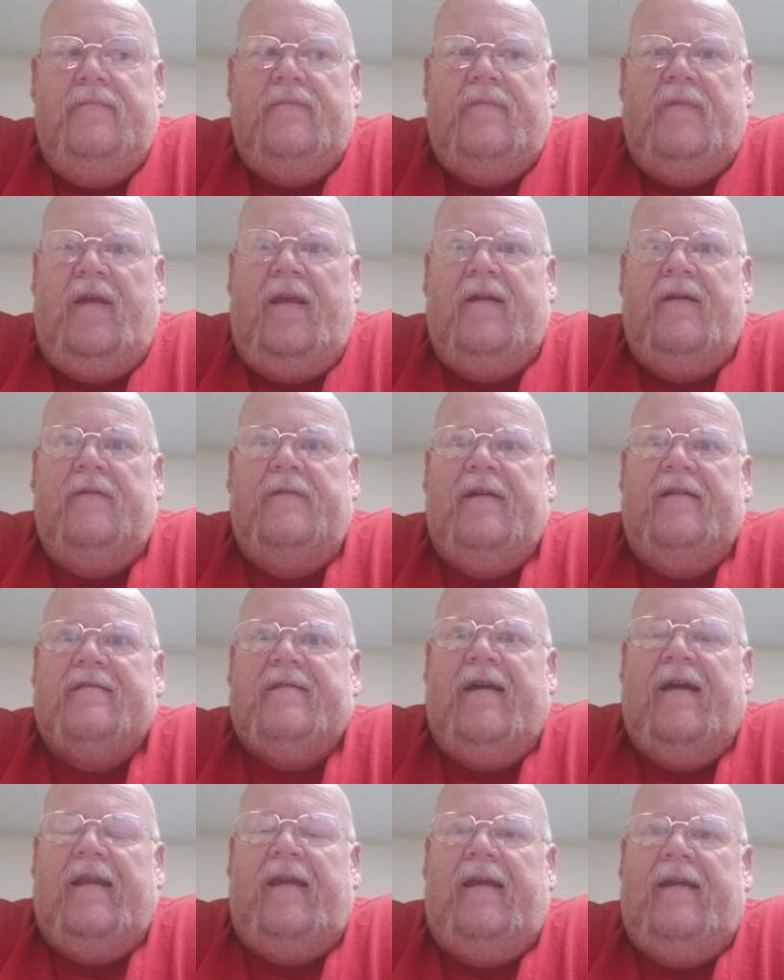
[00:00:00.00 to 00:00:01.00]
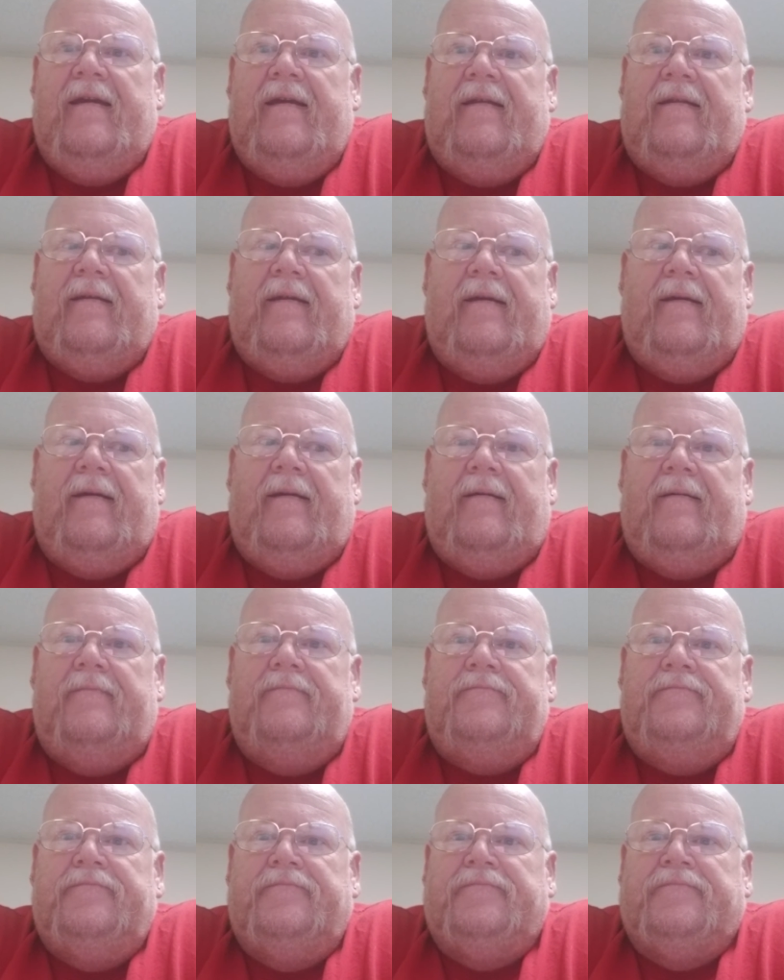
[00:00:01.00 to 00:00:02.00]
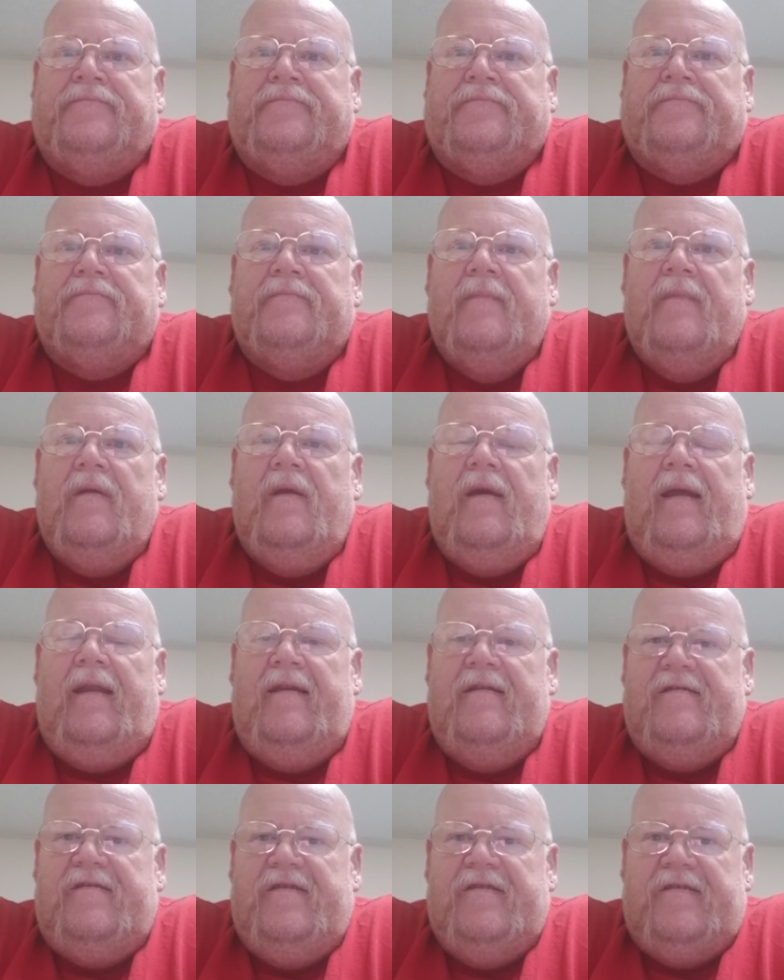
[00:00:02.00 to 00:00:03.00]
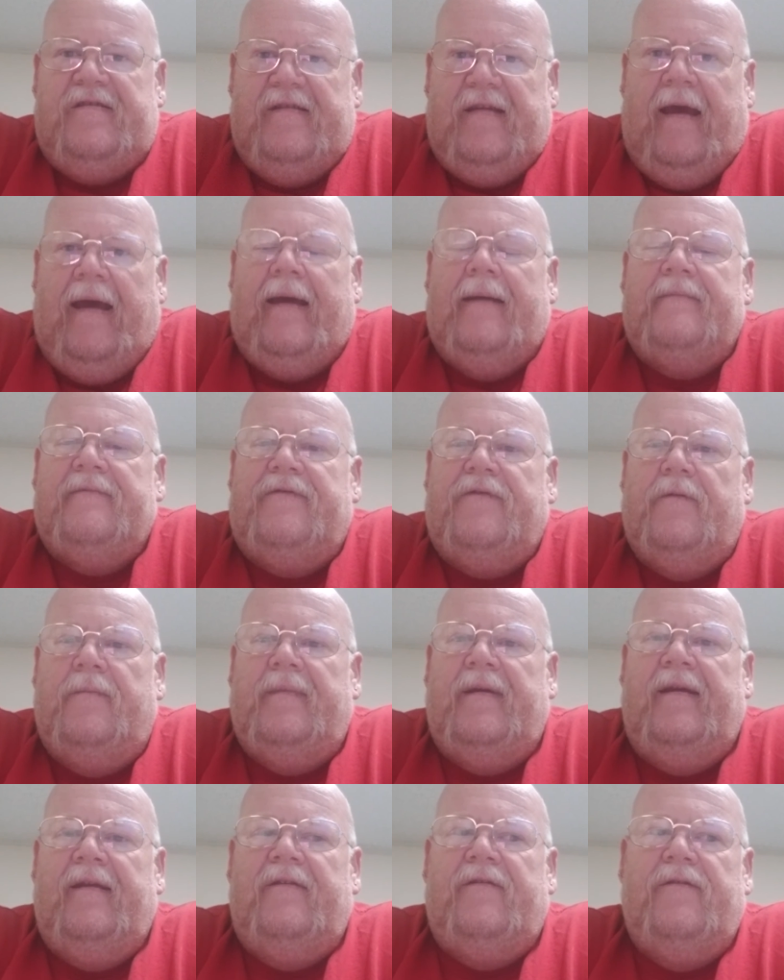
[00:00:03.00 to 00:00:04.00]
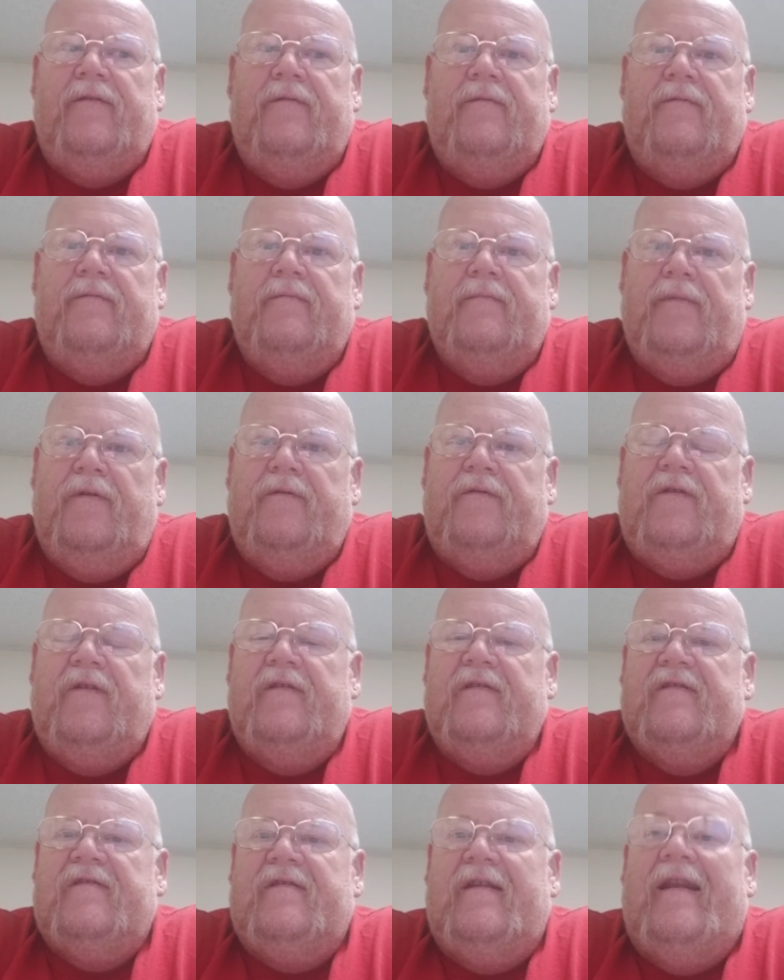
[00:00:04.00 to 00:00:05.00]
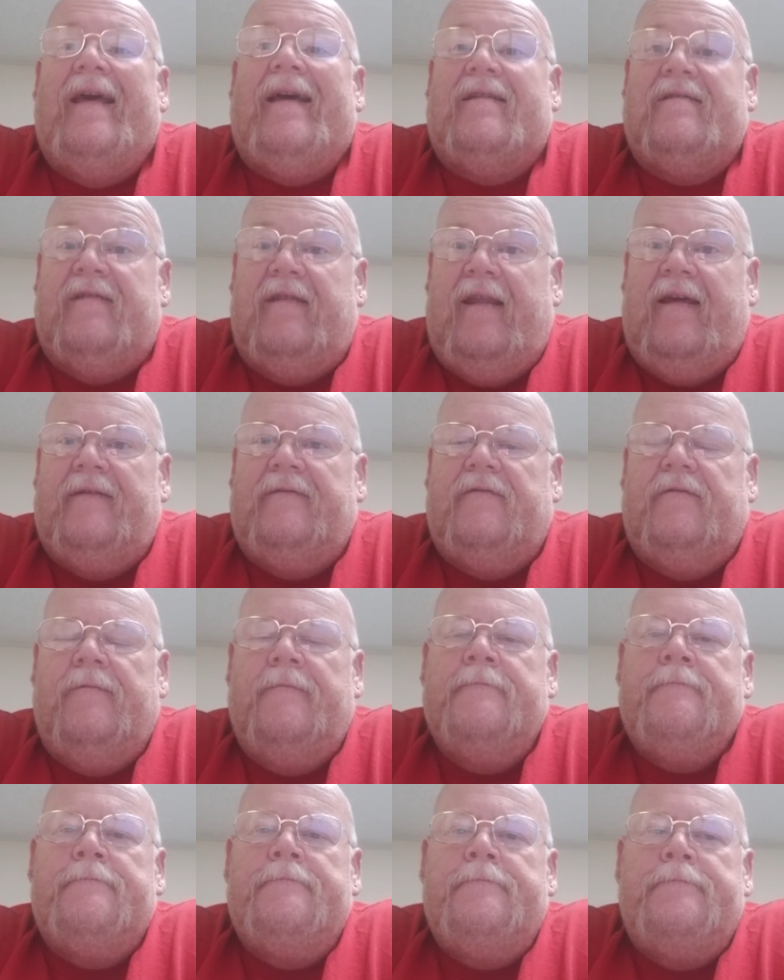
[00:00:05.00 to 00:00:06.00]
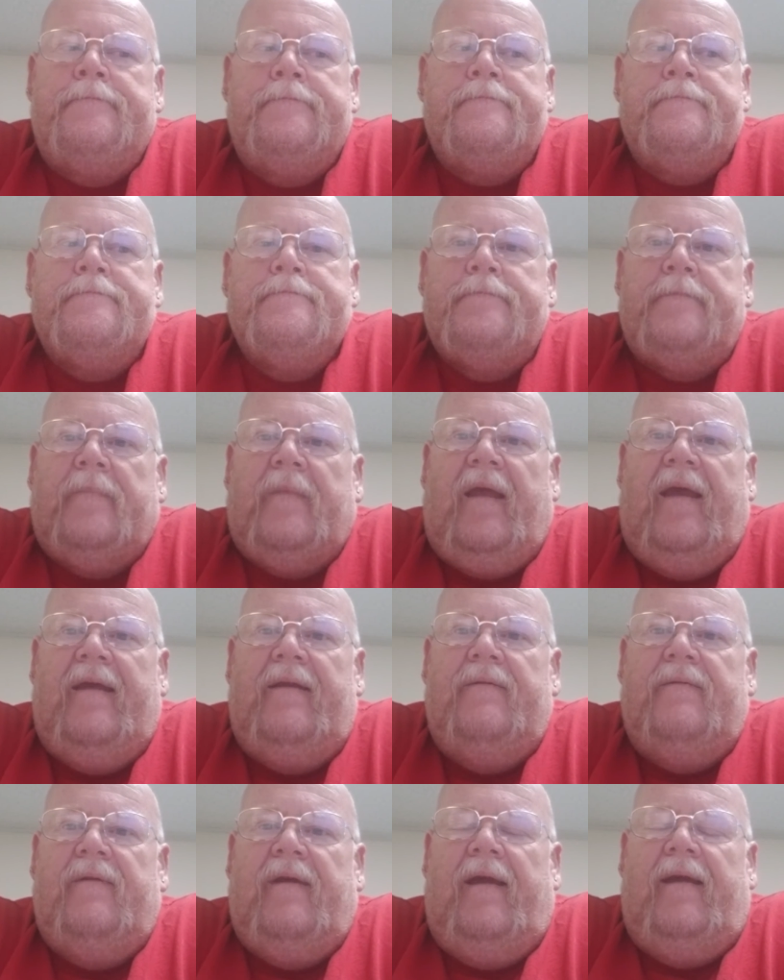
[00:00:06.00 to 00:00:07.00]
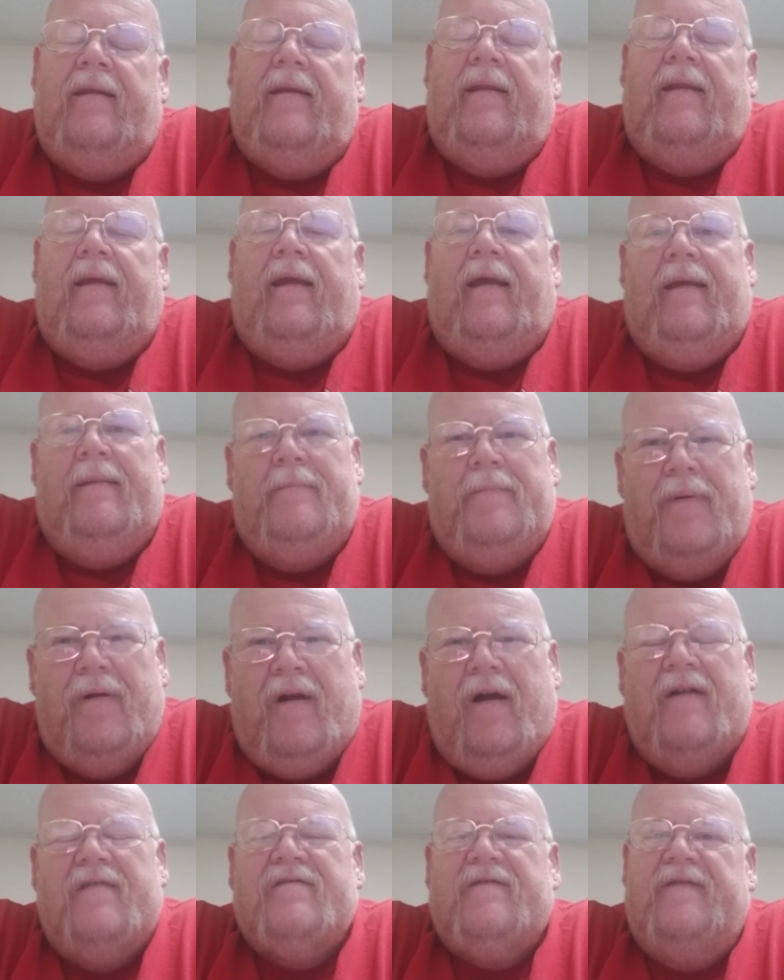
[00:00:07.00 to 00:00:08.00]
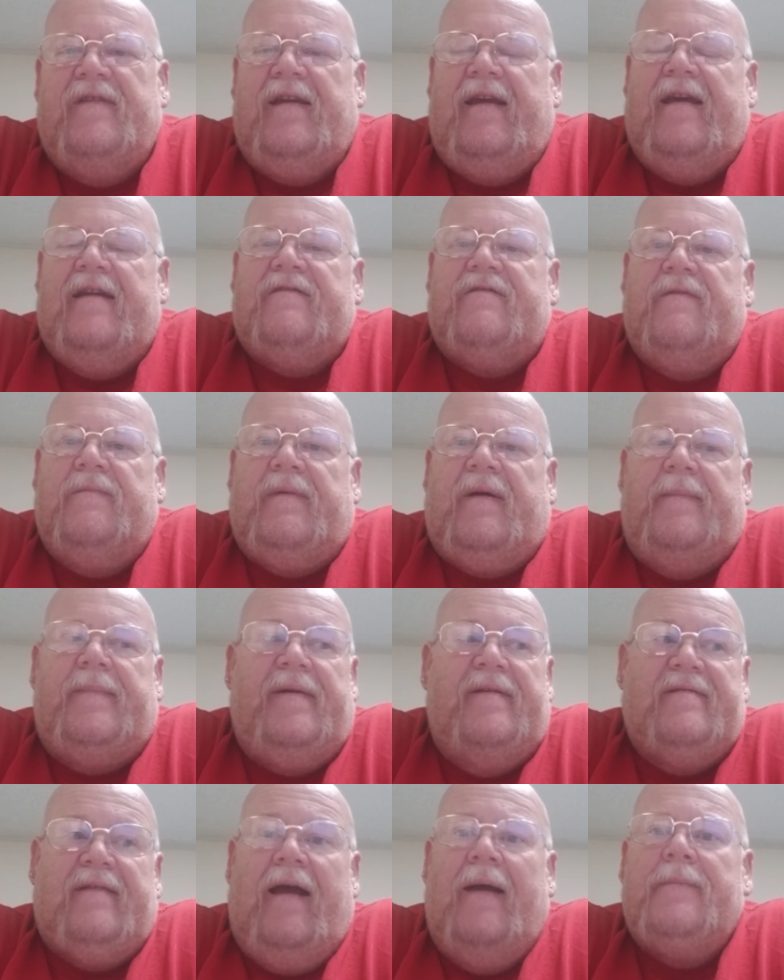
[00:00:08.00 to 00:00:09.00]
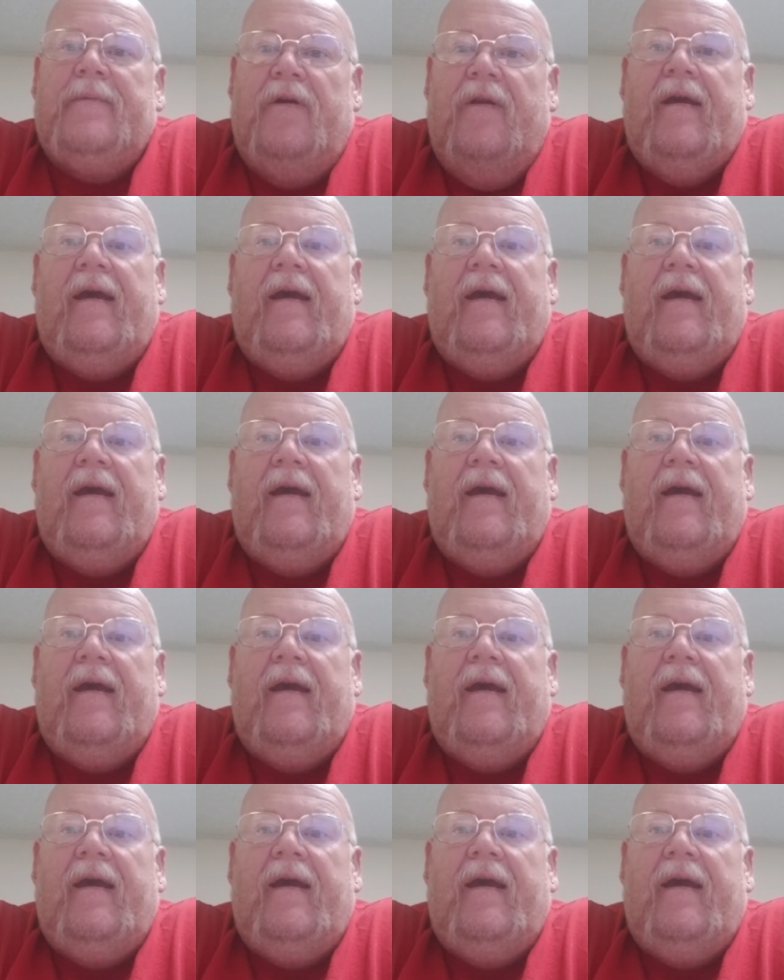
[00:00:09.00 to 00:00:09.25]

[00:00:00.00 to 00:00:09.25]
that's kind of it. And it's just time for me to move to this next level. And because of the gastric bypass, I'm going to